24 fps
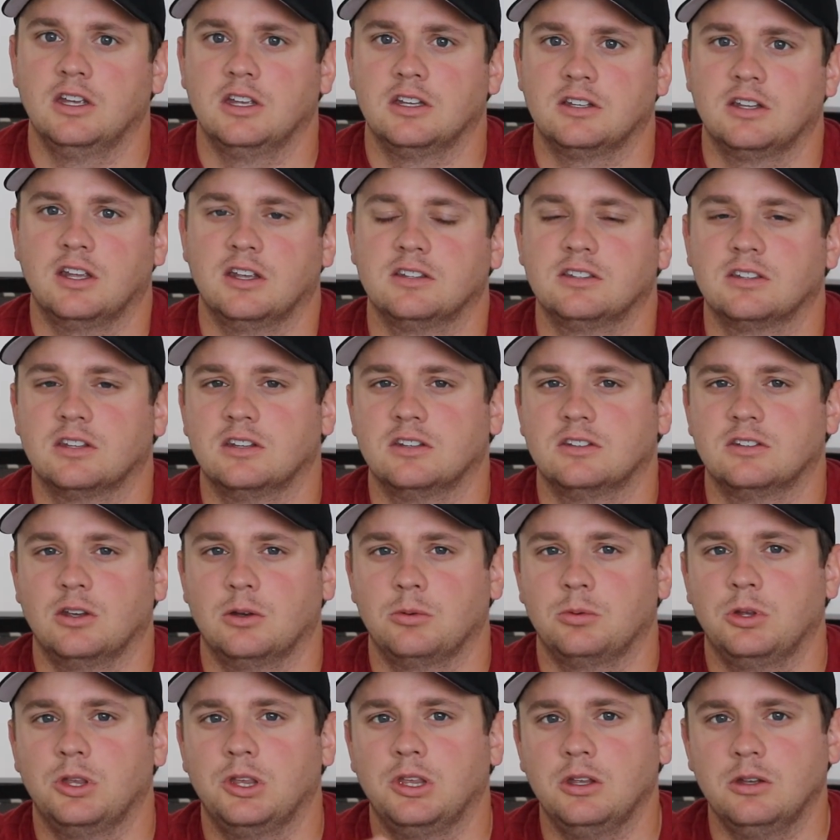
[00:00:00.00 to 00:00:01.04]
Tesla is
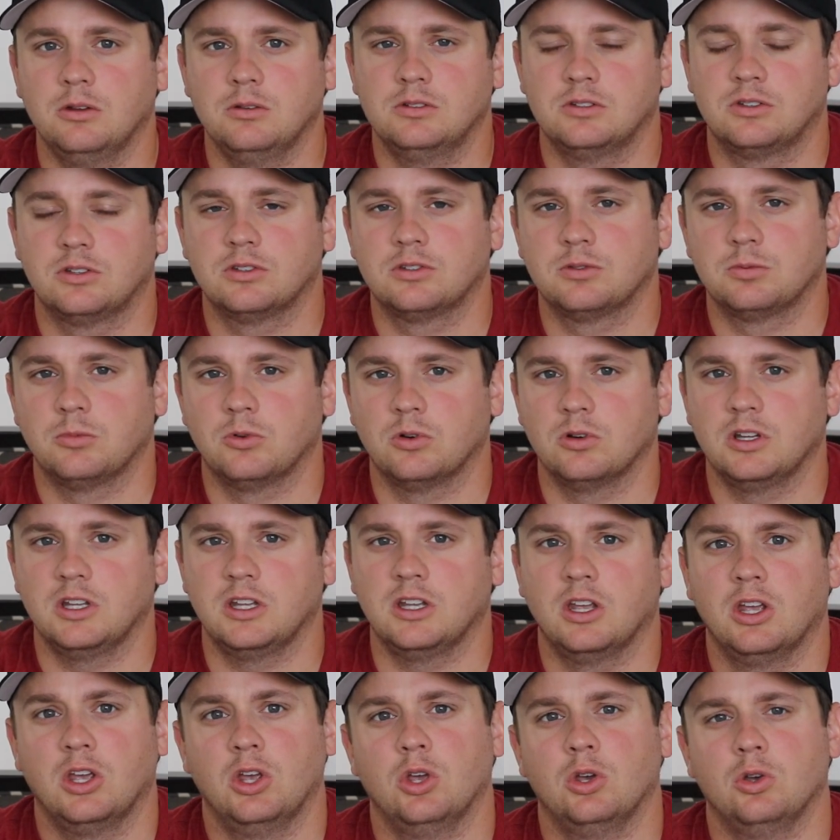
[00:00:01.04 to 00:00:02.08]
up huge this morning.